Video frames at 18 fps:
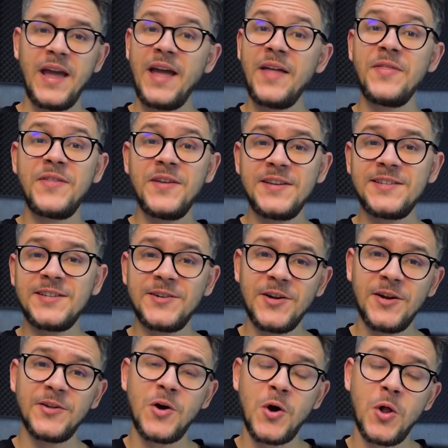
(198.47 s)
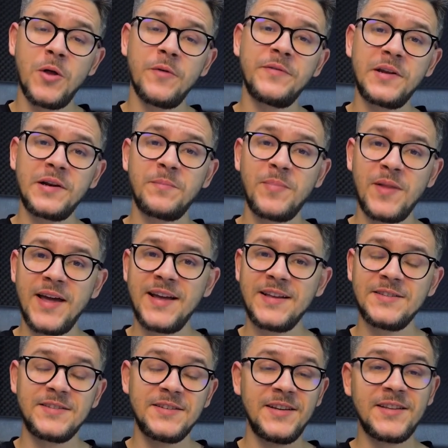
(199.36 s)
And these are not all of their
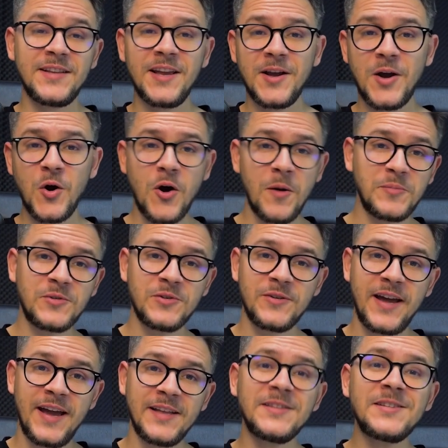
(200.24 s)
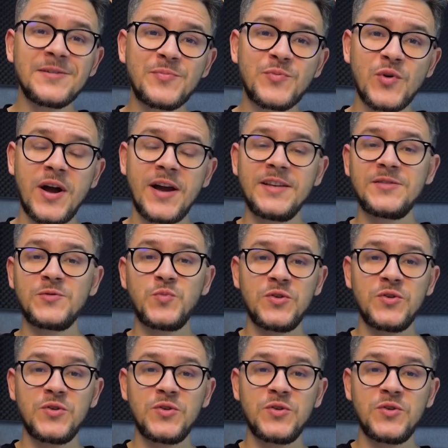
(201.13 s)
plans. It can go up to Enterprise,